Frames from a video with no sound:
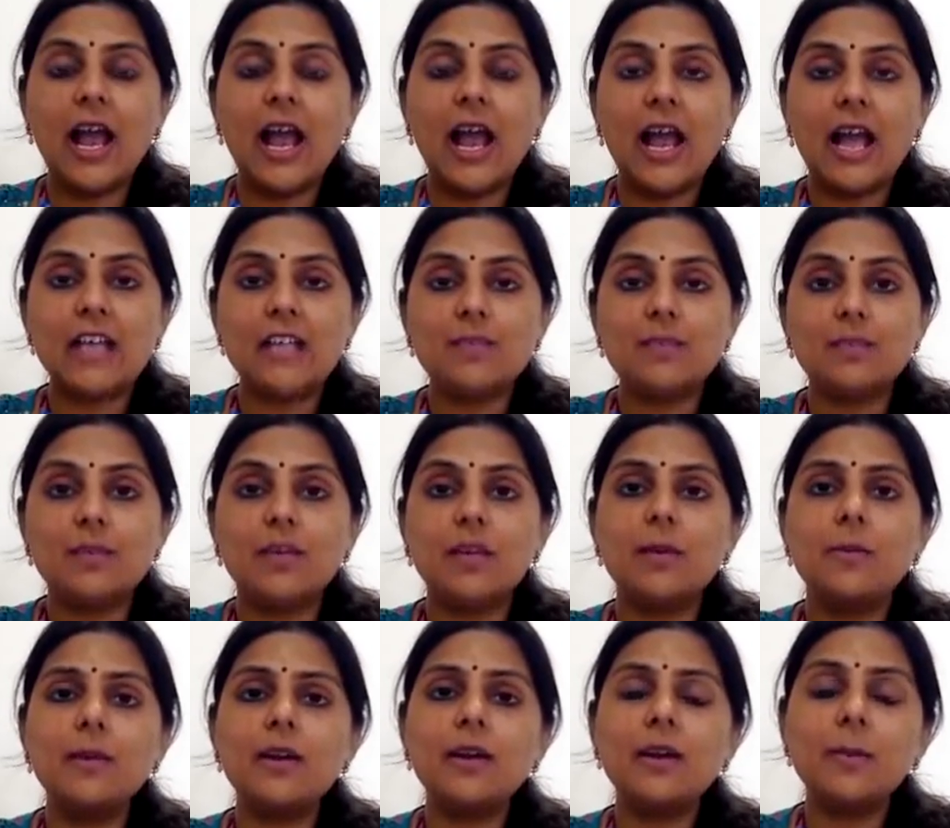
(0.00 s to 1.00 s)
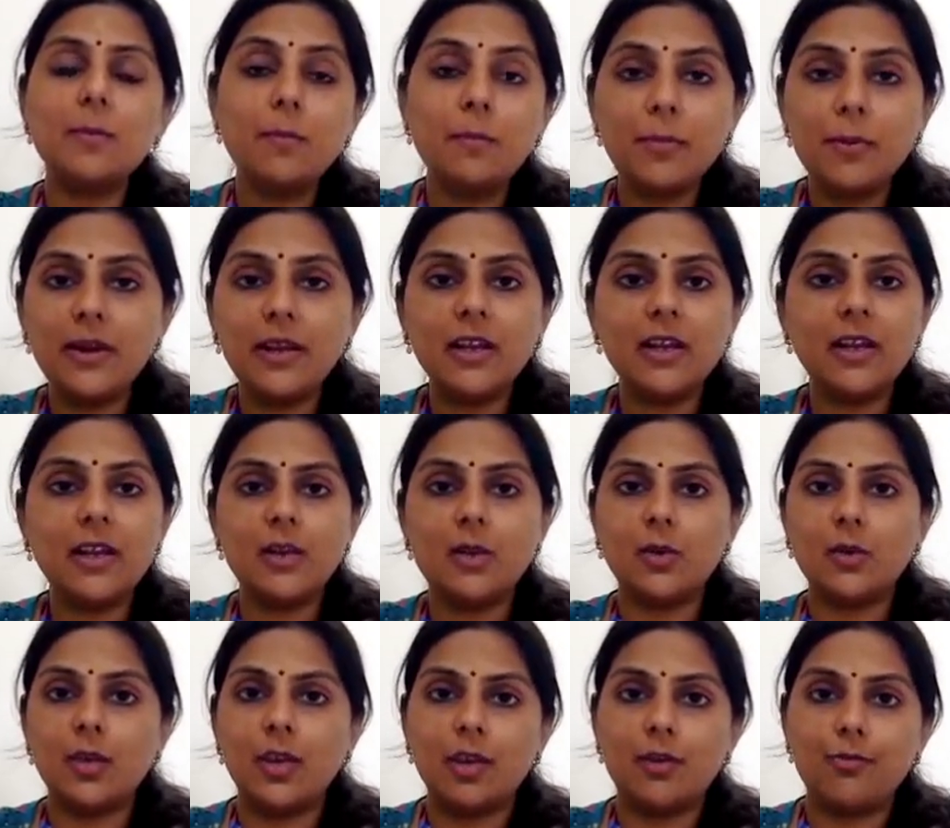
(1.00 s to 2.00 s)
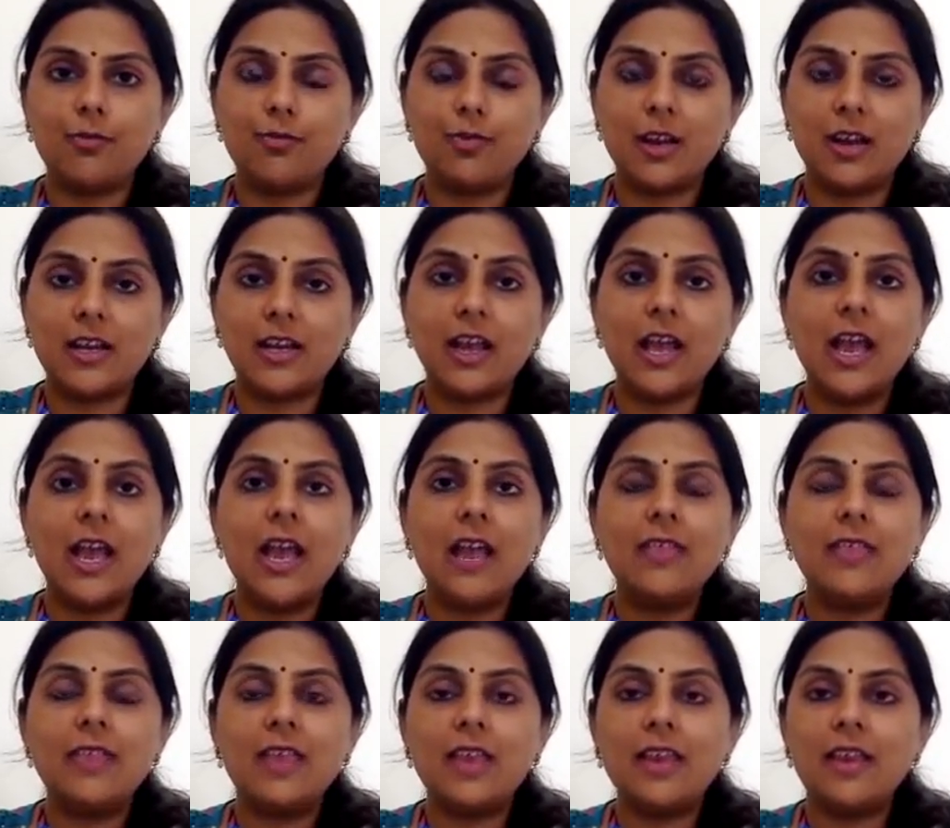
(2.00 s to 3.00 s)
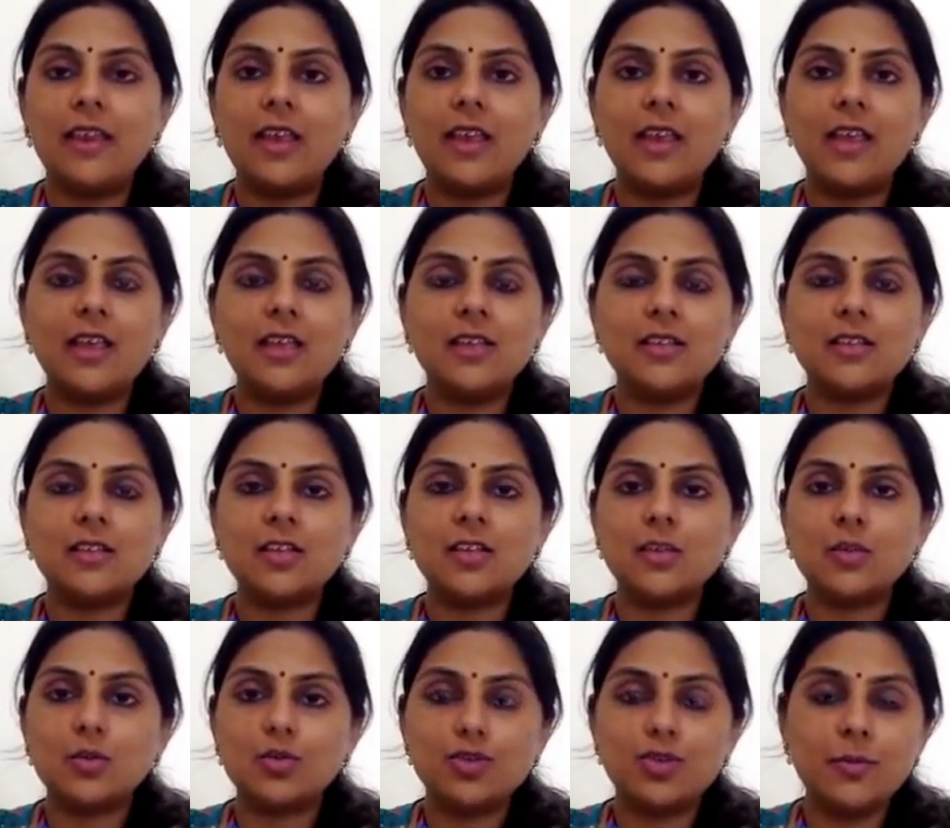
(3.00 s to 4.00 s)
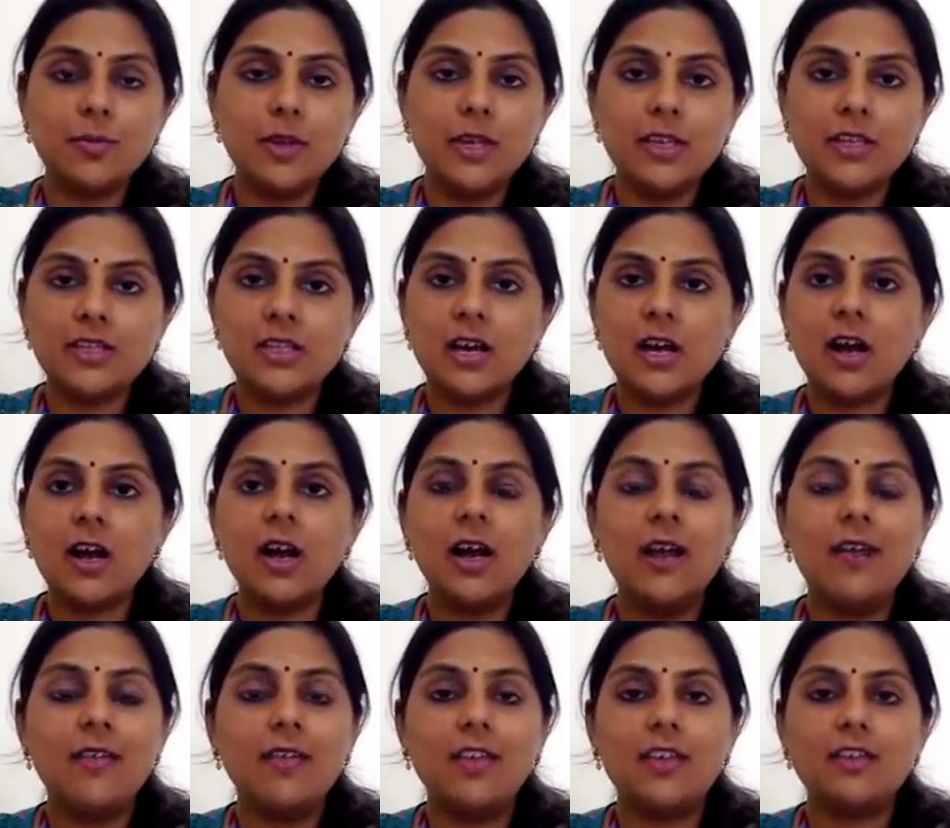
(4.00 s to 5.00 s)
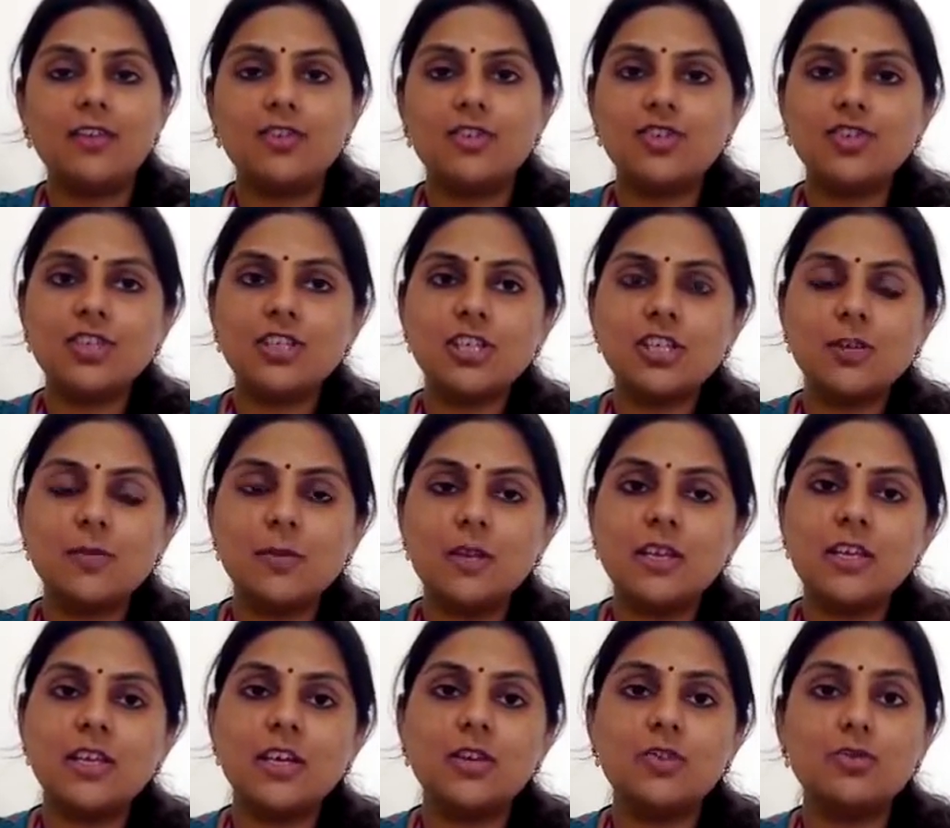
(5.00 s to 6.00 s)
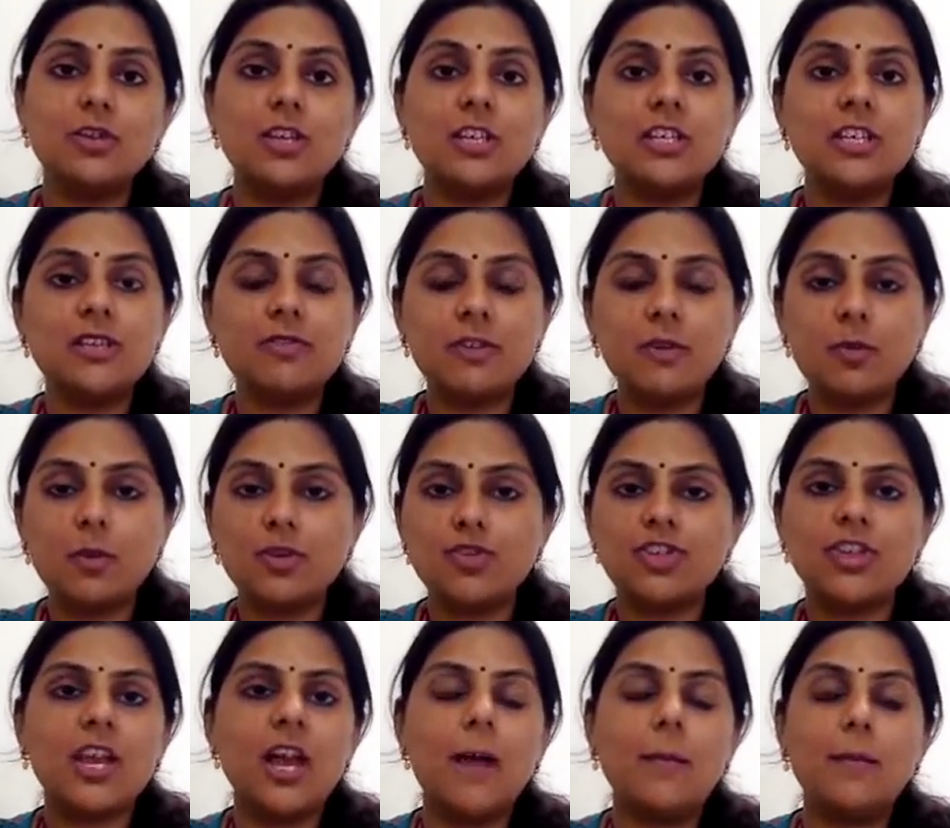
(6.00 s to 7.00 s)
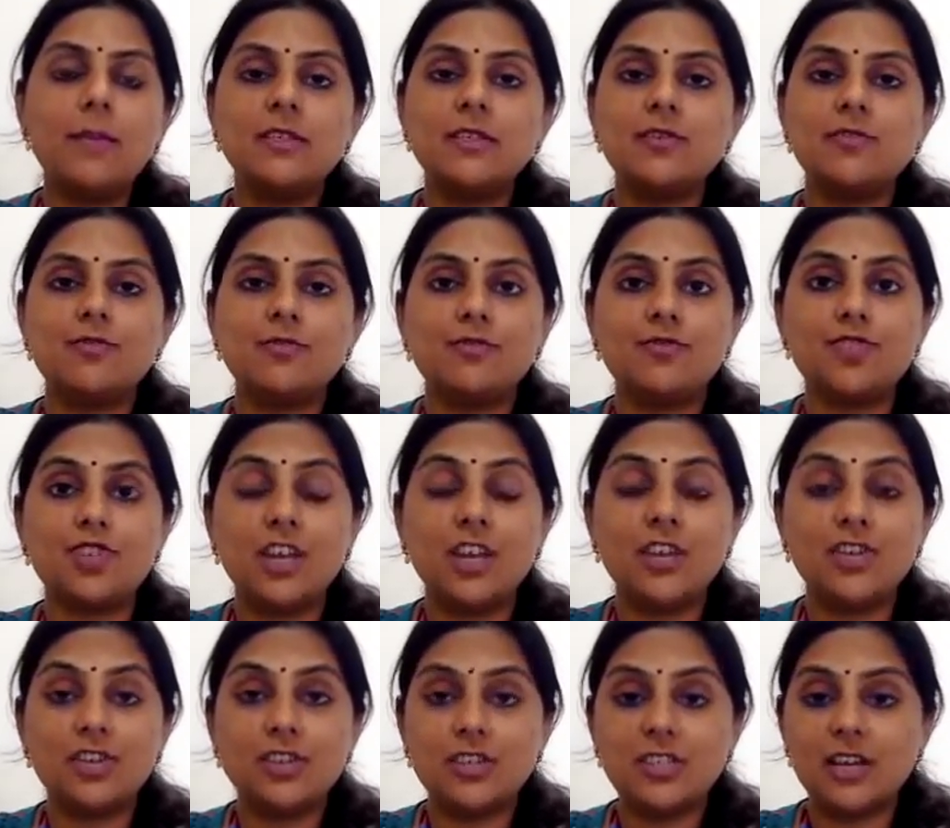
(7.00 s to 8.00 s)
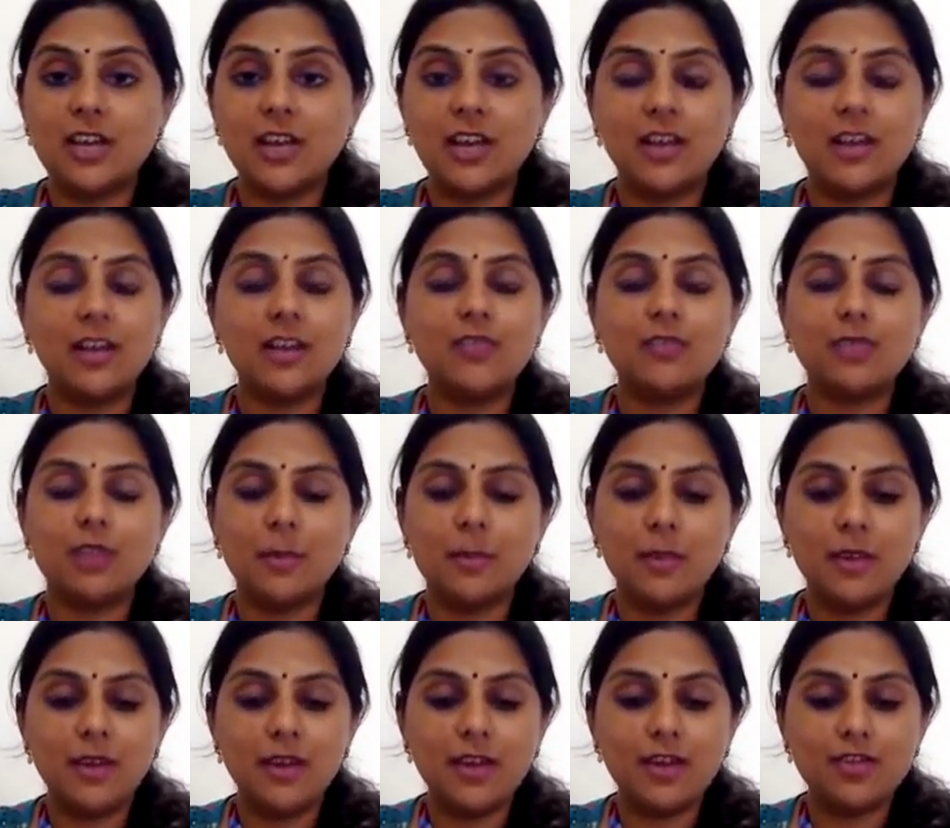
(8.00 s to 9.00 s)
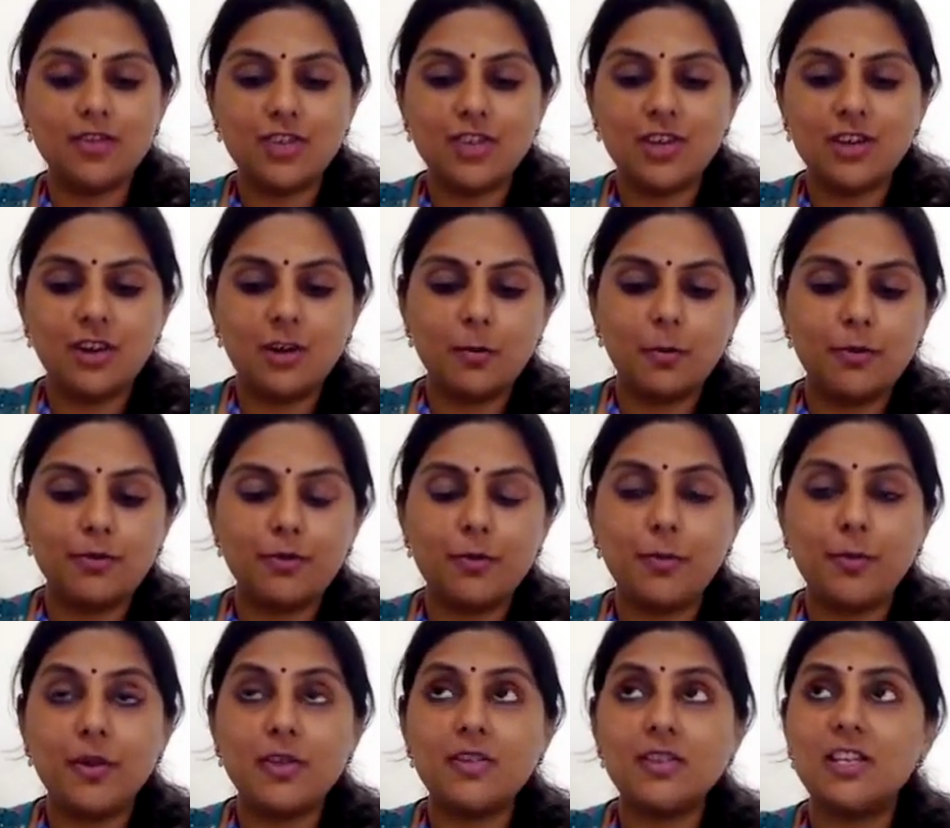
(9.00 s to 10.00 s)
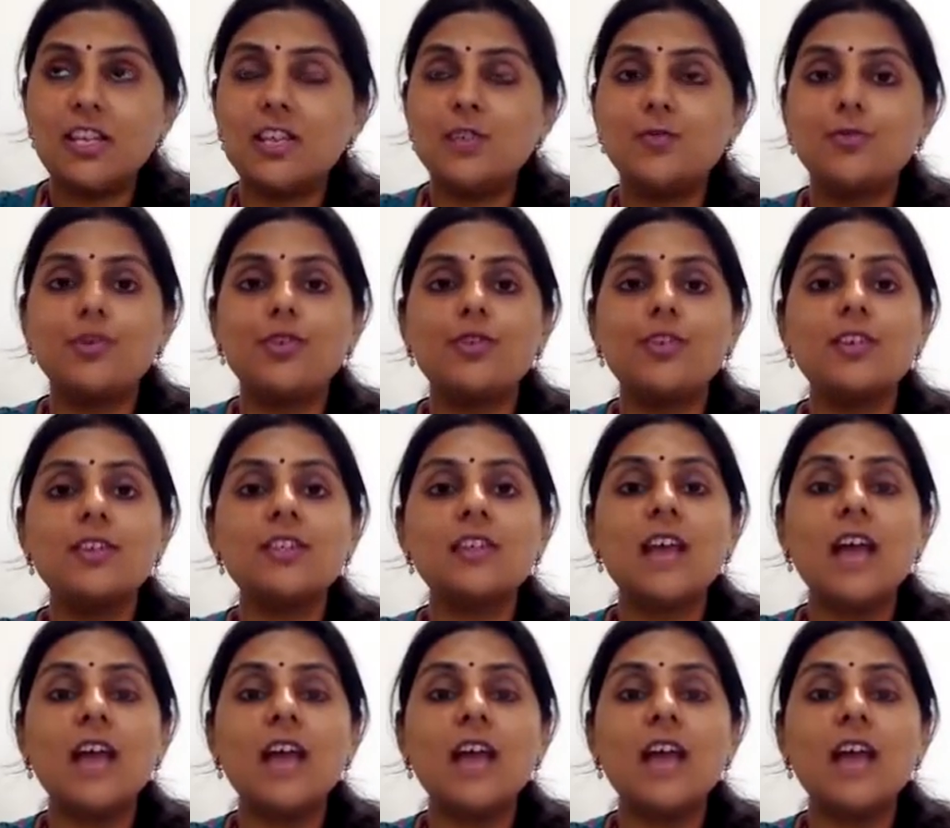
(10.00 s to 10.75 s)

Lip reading: has become a completely unique field. There is social media, there is digital media. Today, TV watching habits have changed entirely. So let me again share a little bit from personal experience.